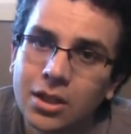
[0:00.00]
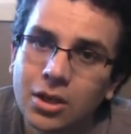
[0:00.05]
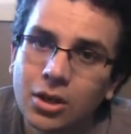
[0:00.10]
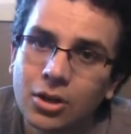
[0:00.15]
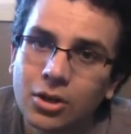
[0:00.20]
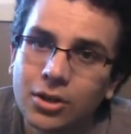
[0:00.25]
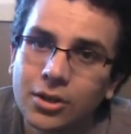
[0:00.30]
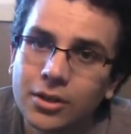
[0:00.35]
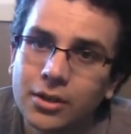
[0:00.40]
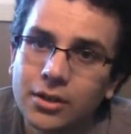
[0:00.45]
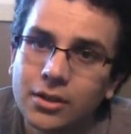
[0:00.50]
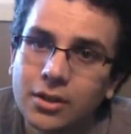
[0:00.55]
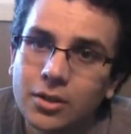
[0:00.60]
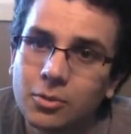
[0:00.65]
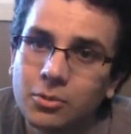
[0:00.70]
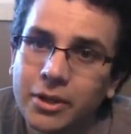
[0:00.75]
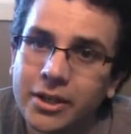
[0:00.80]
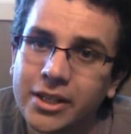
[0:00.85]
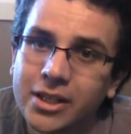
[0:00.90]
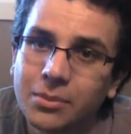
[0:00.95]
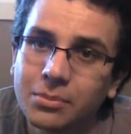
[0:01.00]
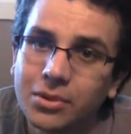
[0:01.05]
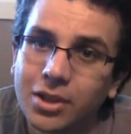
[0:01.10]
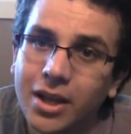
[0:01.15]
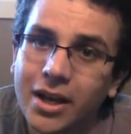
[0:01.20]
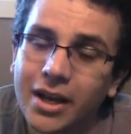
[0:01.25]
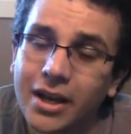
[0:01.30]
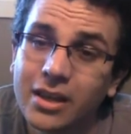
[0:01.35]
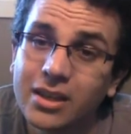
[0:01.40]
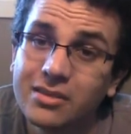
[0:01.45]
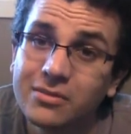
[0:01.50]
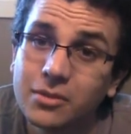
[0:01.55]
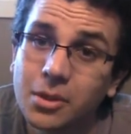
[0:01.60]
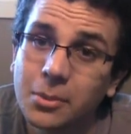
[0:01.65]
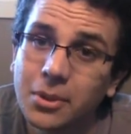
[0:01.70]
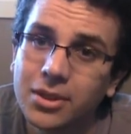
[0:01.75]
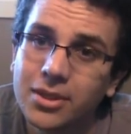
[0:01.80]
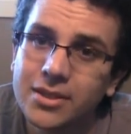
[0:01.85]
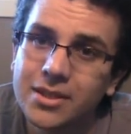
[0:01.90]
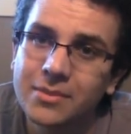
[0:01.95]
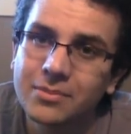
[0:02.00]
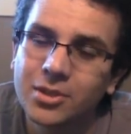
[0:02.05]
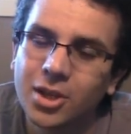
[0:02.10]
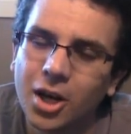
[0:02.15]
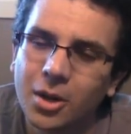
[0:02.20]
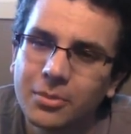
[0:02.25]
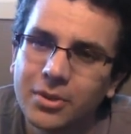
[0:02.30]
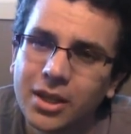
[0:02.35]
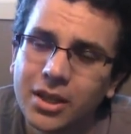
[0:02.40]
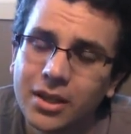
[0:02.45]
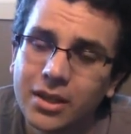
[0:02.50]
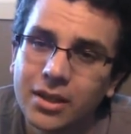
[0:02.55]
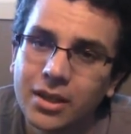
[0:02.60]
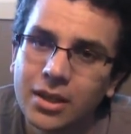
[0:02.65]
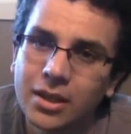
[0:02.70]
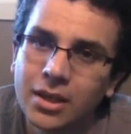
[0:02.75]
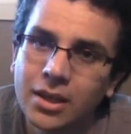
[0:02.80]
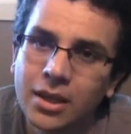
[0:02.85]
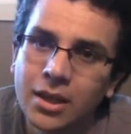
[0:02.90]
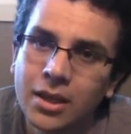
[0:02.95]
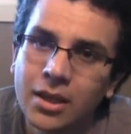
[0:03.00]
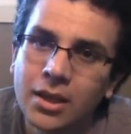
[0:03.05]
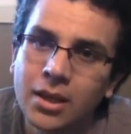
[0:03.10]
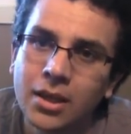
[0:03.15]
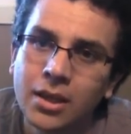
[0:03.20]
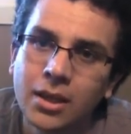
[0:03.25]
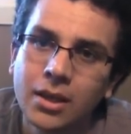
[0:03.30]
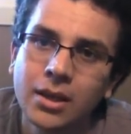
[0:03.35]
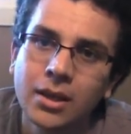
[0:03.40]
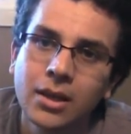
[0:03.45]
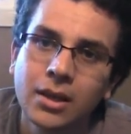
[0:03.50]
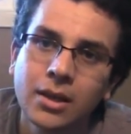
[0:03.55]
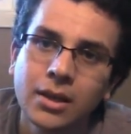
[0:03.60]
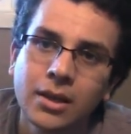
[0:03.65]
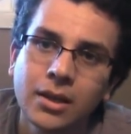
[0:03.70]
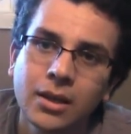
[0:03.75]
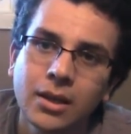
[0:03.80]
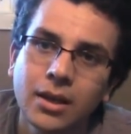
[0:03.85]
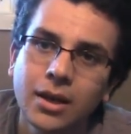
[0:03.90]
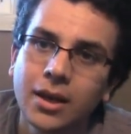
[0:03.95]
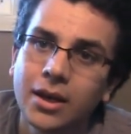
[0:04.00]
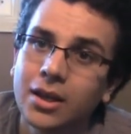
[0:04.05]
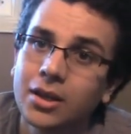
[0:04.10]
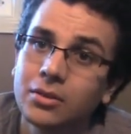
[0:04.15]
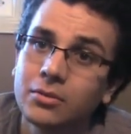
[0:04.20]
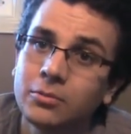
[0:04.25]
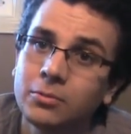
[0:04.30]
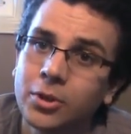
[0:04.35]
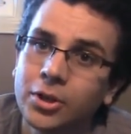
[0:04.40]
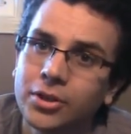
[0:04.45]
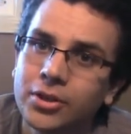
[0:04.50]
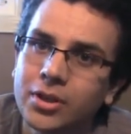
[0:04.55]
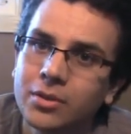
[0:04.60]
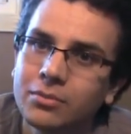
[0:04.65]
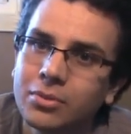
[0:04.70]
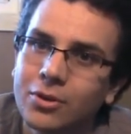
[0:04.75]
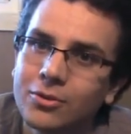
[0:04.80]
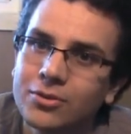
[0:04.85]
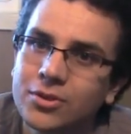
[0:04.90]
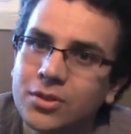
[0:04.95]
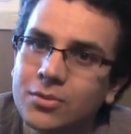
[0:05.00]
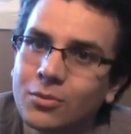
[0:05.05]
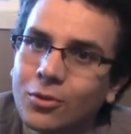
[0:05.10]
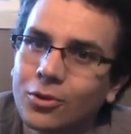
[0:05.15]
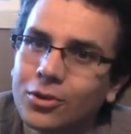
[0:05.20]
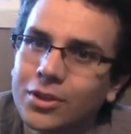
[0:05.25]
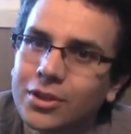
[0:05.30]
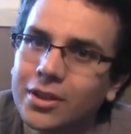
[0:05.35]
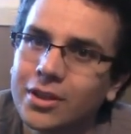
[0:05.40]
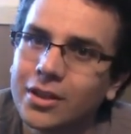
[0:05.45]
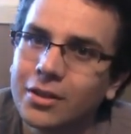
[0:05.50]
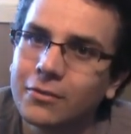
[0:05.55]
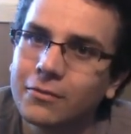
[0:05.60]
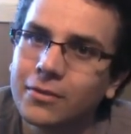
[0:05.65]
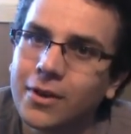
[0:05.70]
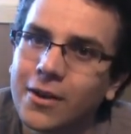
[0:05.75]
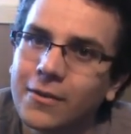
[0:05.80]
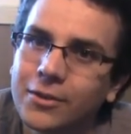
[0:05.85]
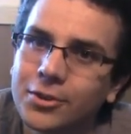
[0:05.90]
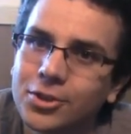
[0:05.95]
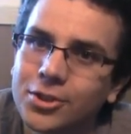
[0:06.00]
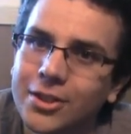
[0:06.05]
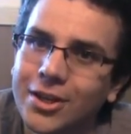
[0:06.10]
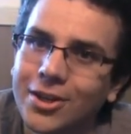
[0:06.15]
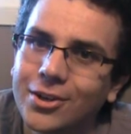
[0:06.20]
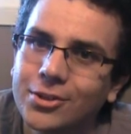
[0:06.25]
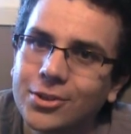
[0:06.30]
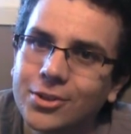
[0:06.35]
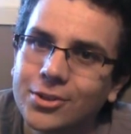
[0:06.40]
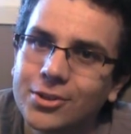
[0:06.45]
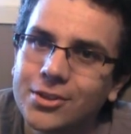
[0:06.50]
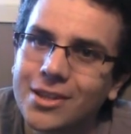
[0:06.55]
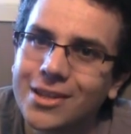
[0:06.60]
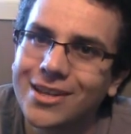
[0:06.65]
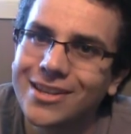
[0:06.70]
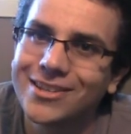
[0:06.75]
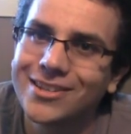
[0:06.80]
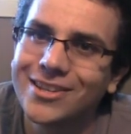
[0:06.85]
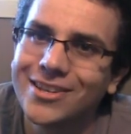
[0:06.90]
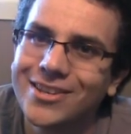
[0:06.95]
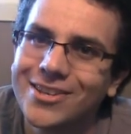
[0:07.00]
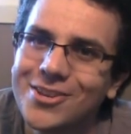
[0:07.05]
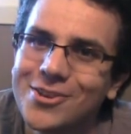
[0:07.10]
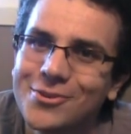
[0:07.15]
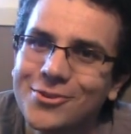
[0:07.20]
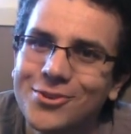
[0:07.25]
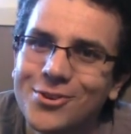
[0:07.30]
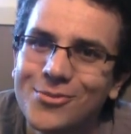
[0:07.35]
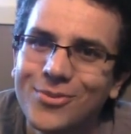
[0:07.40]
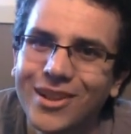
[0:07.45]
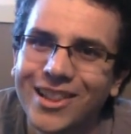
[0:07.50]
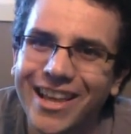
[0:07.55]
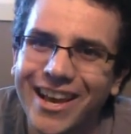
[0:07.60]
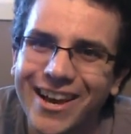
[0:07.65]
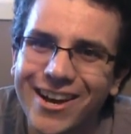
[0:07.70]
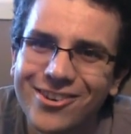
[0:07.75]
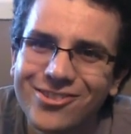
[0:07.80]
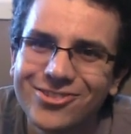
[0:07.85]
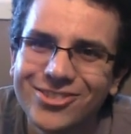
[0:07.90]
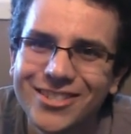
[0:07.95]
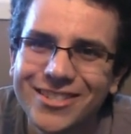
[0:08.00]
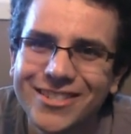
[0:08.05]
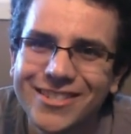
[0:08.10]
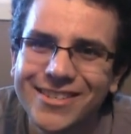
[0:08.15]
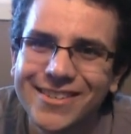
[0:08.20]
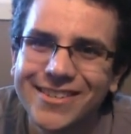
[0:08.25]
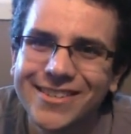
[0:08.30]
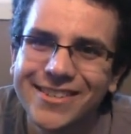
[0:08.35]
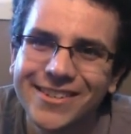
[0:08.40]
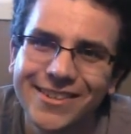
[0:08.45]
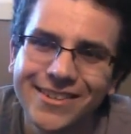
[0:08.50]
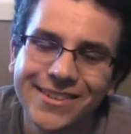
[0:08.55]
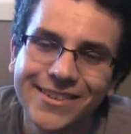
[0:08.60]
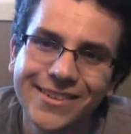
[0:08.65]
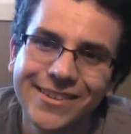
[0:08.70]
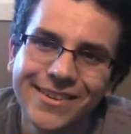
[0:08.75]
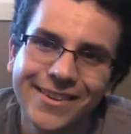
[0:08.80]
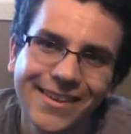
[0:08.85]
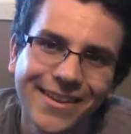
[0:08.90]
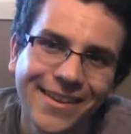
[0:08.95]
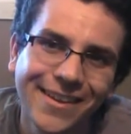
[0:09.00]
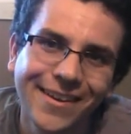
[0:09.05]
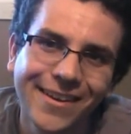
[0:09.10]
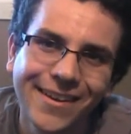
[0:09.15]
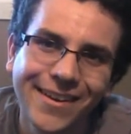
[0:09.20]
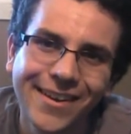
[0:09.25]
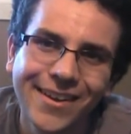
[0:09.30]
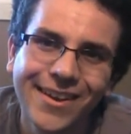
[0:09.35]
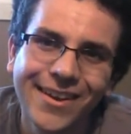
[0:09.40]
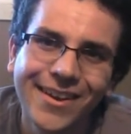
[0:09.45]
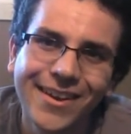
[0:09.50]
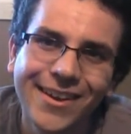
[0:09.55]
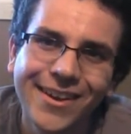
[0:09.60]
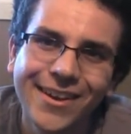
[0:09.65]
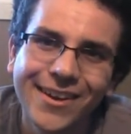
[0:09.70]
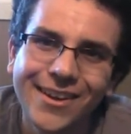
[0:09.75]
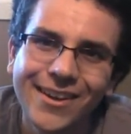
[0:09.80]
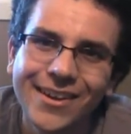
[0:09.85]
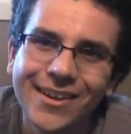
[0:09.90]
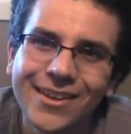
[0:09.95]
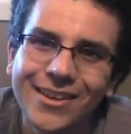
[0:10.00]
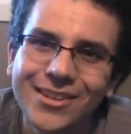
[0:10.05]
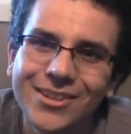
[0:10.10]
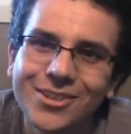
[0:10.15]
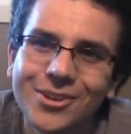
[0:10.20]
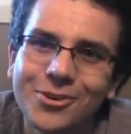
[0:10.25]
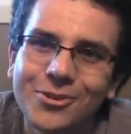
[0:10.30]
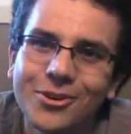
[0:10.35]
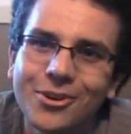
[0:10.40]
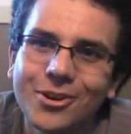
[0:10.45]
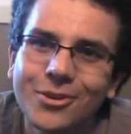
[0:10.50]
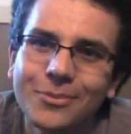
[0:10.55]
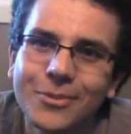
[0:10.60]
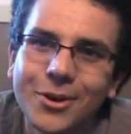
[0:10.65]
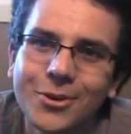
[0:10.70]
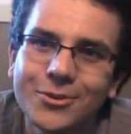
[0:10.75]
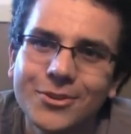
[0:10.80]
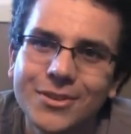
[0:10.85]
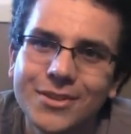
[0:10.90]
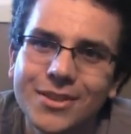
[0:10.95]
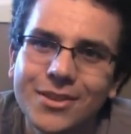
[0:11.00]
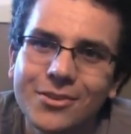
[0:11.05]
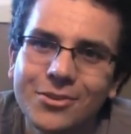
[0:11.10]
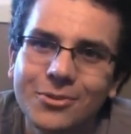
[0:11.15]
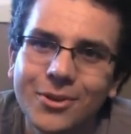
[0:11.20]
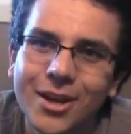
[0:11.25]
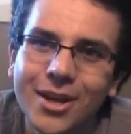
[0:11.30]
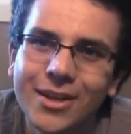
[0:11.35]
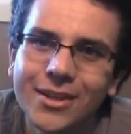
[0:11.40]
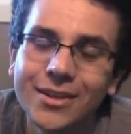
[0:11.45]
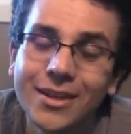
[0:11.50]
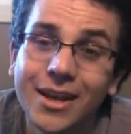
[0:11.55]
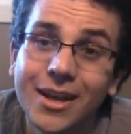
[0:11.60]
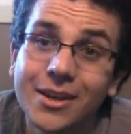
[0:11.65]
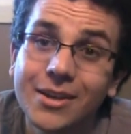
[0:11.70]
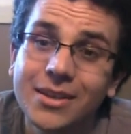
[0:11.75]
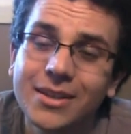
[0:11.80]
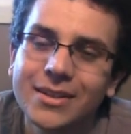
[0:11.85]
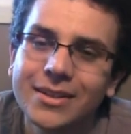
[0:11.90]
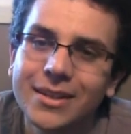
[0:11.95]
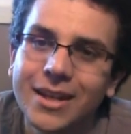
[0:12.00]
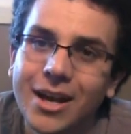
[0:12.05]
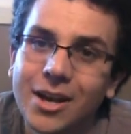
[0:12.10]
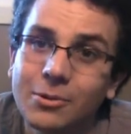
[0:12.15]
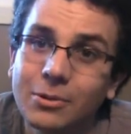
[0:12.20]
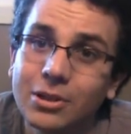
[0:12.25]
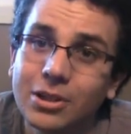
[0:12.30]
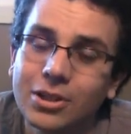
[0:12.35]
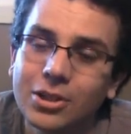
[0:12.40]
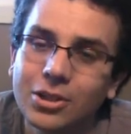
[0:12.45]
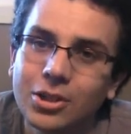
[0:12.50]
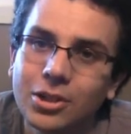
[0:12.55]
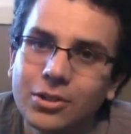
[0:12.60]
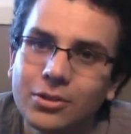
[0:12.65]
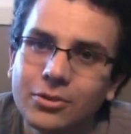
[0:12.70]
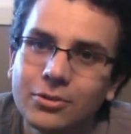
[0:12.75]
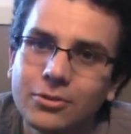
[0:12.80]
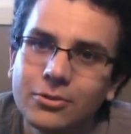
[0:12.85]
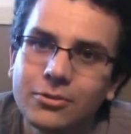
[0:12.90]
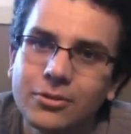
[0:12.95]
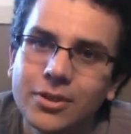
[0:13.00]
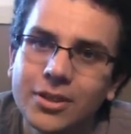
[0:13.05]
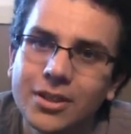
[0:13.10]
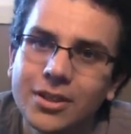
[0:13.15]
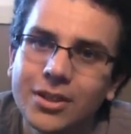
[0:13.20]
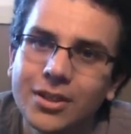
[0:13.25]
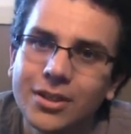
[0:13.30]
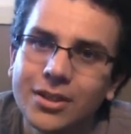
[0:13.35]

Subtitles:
on Ready Up Live about the same topic, where you can post more than the 500 characters that YouTube allows in your posts in the thread, and I will include